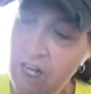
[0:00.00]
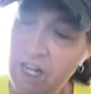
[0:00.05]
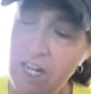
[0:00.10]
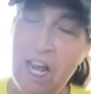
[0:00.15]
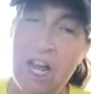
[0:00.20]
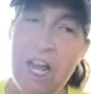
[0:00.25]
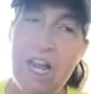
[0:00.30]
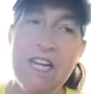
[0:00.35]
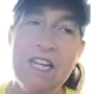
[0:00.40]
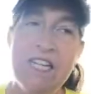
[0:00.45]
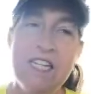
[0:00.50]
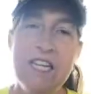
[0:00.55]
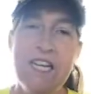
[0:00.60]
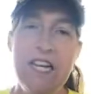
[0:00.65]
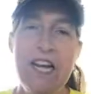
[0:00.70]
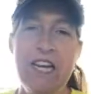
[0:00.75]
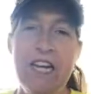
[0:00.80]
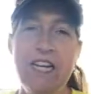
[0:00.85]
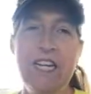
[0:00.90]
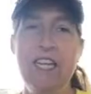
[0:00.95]
Yeah, and
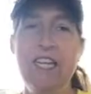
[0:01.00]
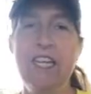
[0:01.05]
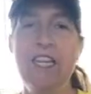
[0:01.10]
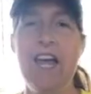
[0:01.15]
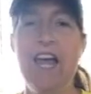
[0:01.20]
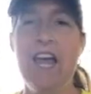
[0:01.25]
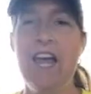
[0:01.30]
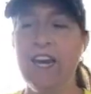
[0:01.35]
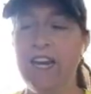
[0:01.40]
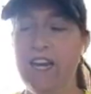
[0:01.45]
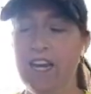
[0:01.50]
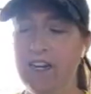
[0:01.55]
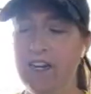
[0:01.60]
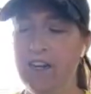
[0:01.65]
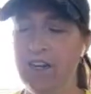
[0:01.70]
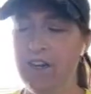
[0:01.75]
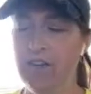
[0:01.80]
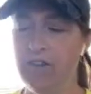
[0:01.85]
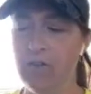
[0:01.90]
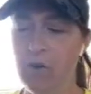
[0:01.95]
see, I did that,
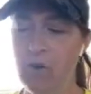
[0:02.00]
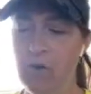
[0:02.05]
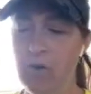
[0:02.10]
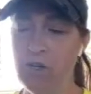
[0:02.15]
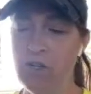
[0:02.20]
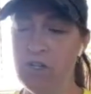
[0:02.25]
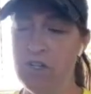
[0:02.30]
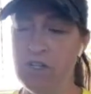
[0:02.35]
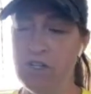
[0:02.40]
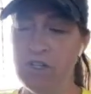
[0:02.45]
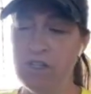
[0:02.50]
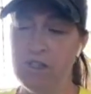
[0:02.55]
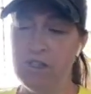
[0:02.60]
and of course,